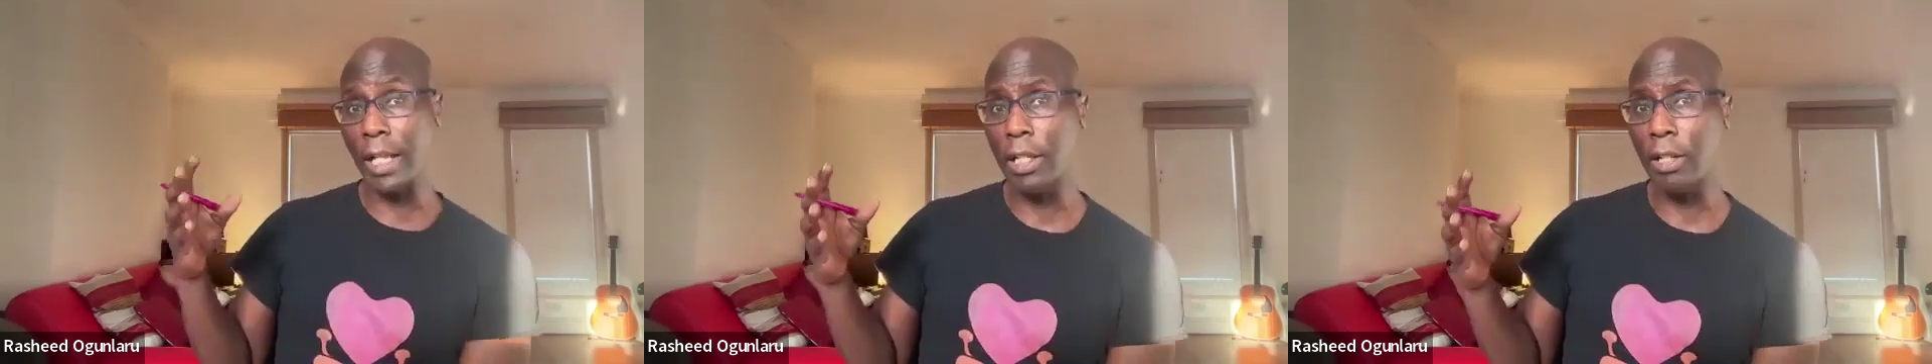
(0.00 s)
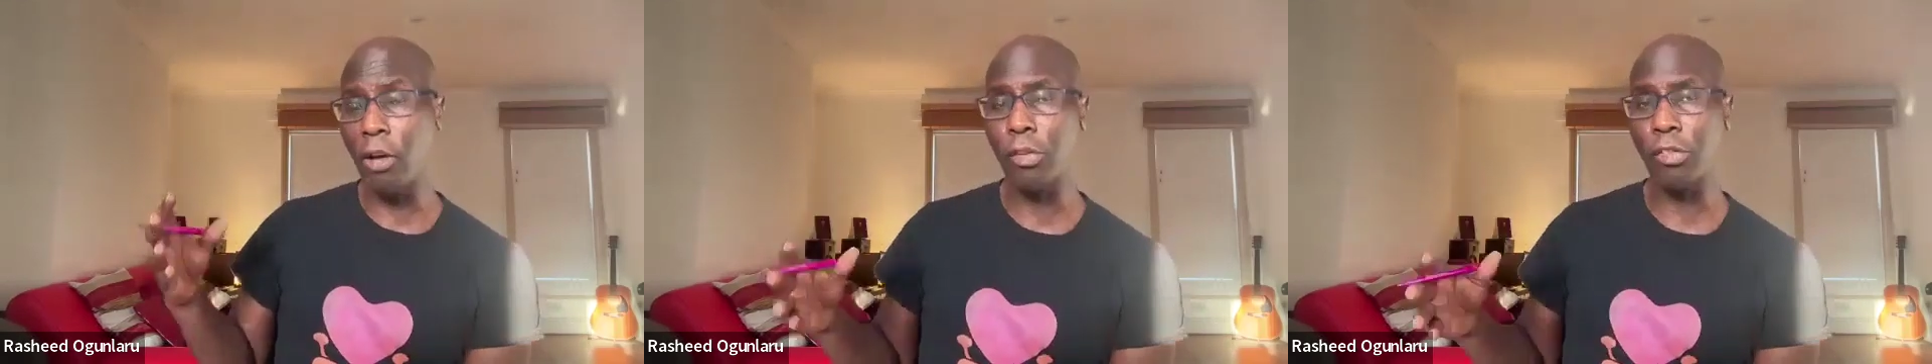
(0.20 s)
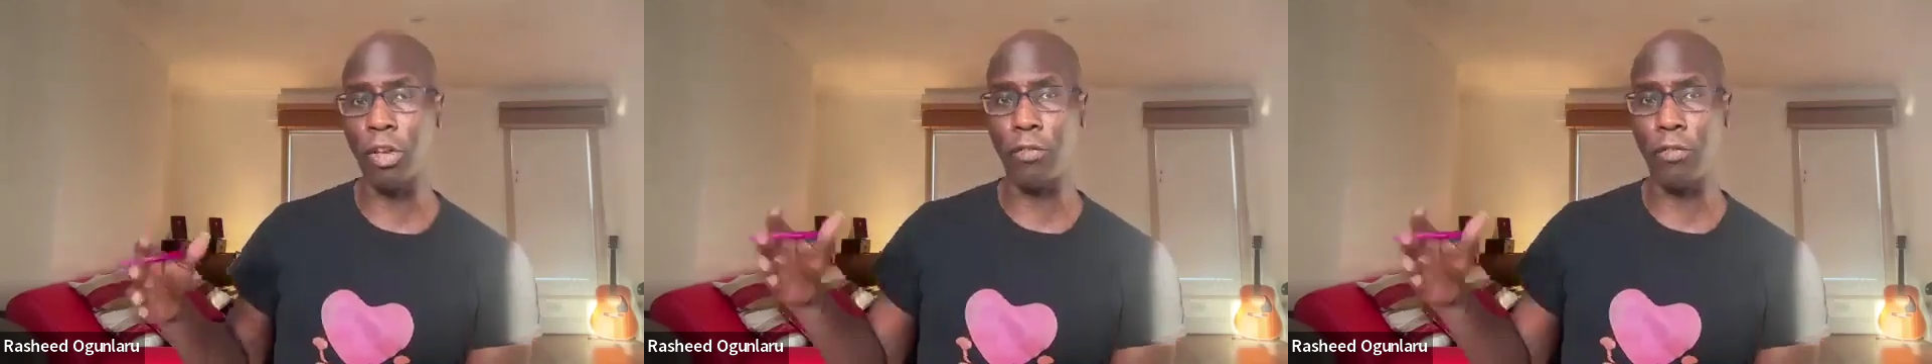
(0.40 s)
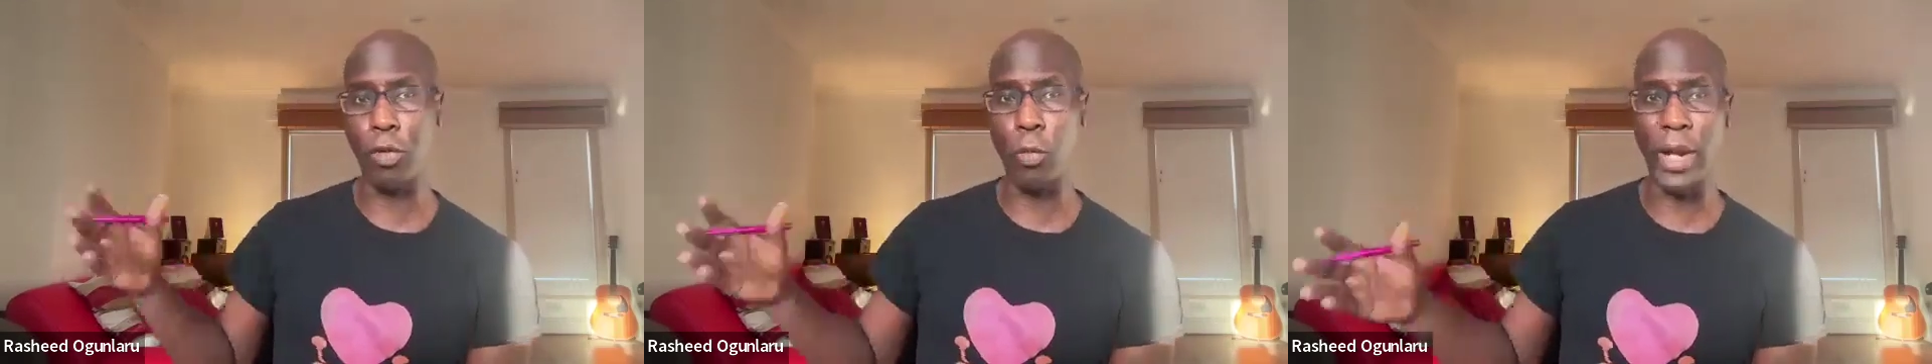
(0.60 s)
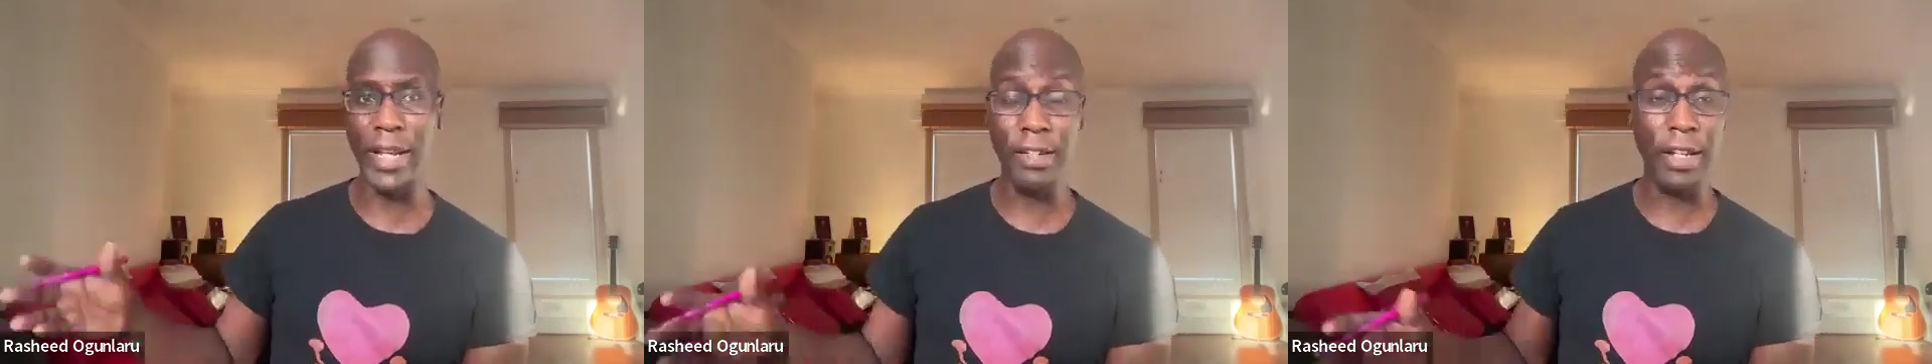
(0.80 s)
lot of
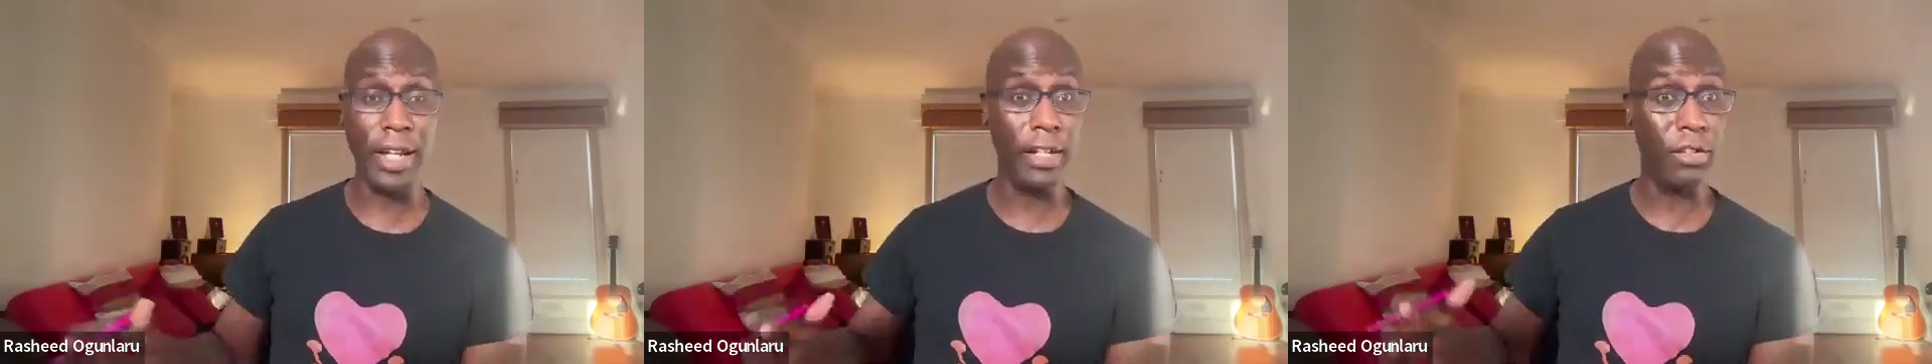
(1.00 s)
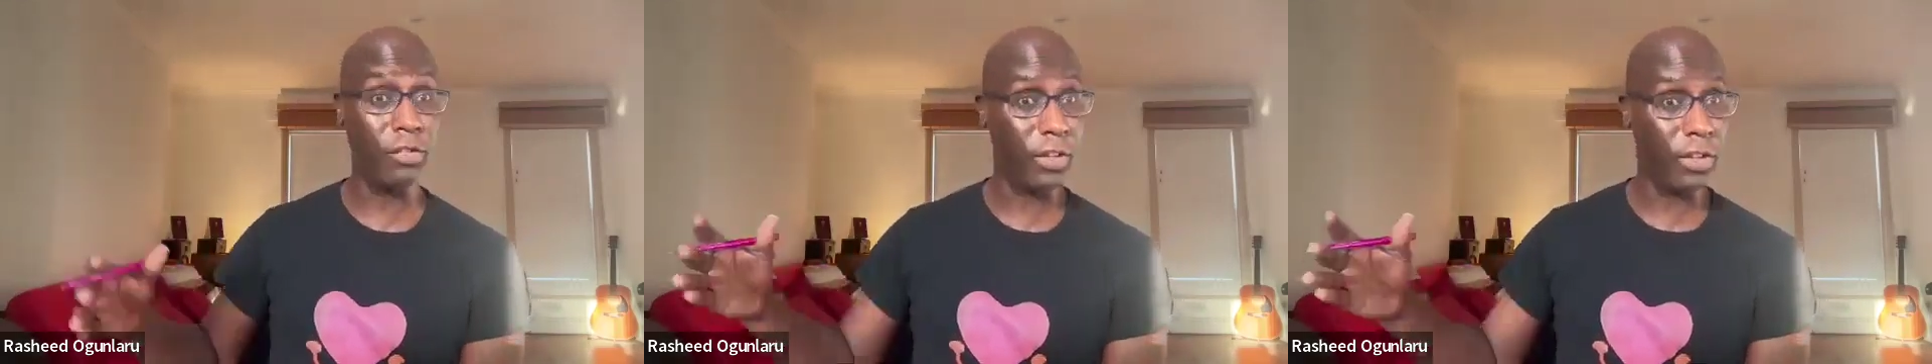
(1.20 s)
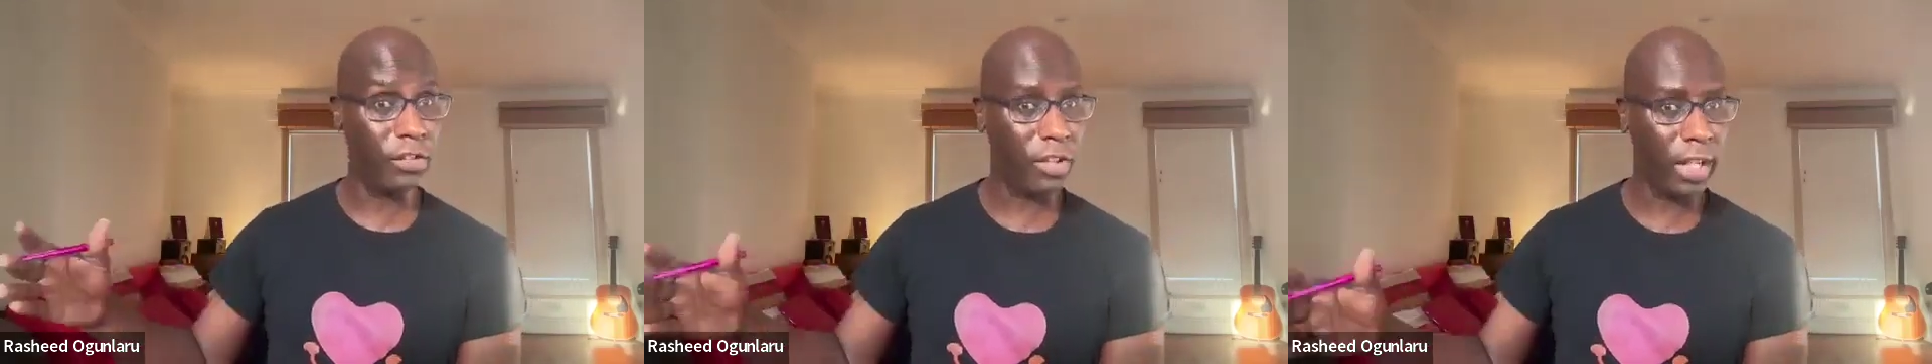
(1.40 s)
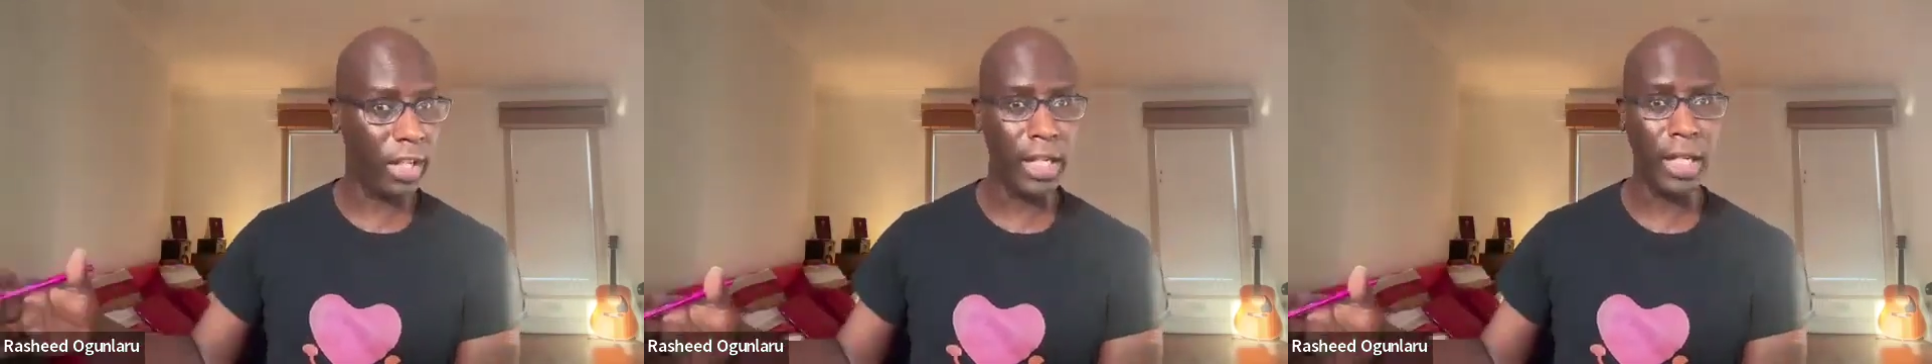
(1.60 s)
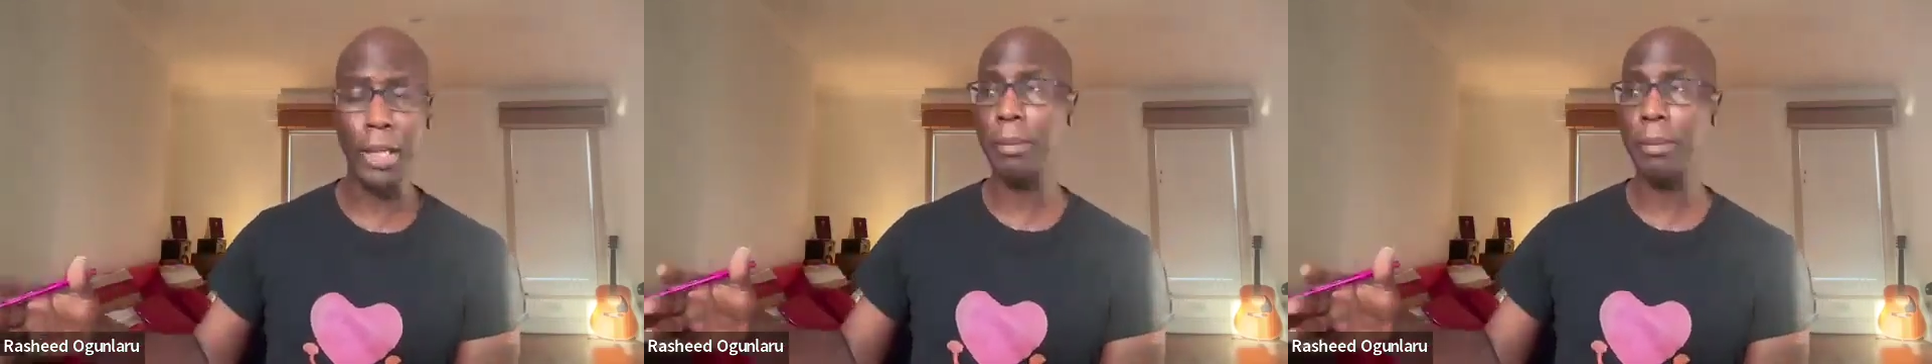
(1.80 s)
away days for
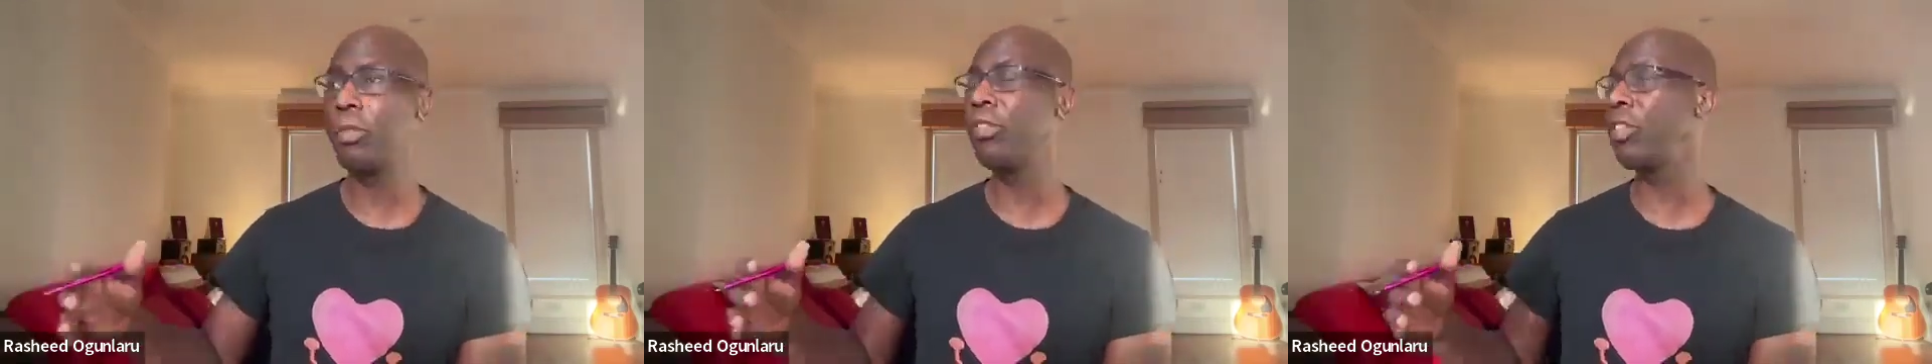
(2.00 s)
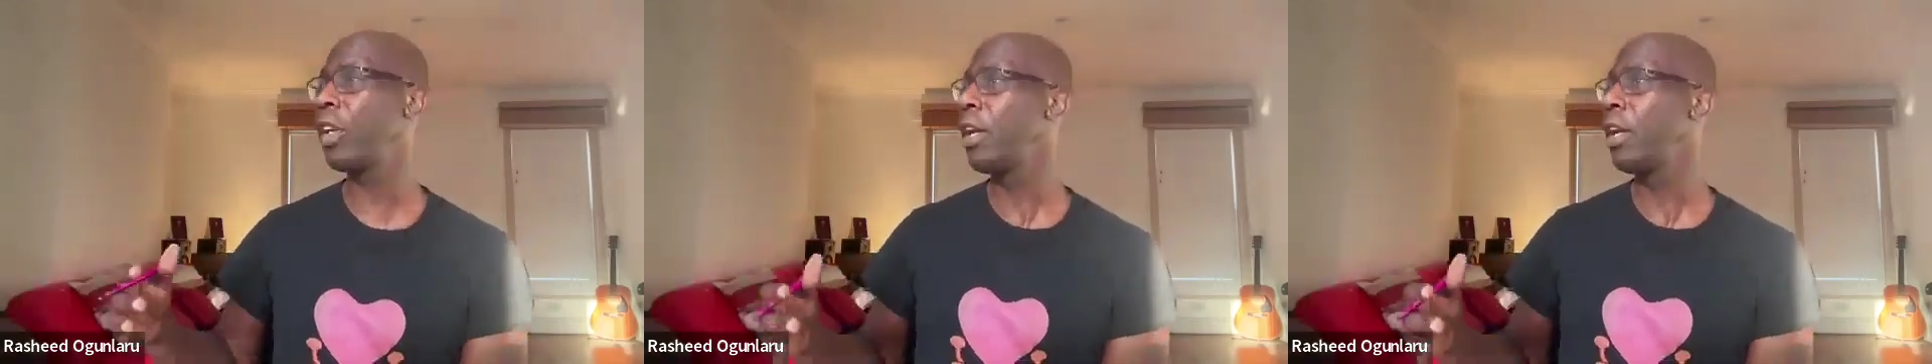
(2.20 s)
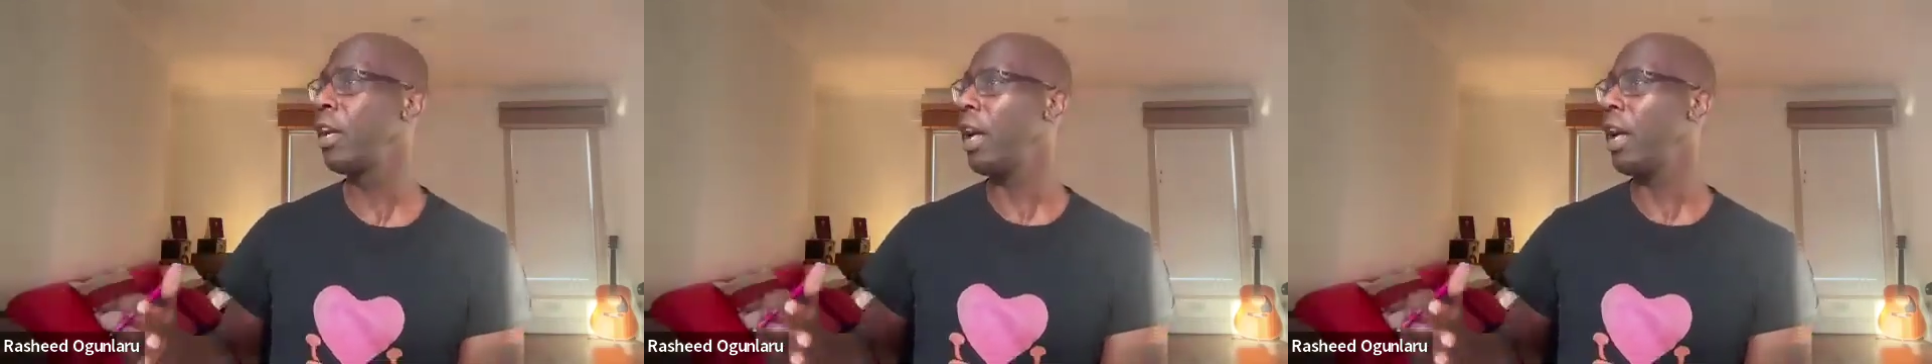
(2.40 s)
teams,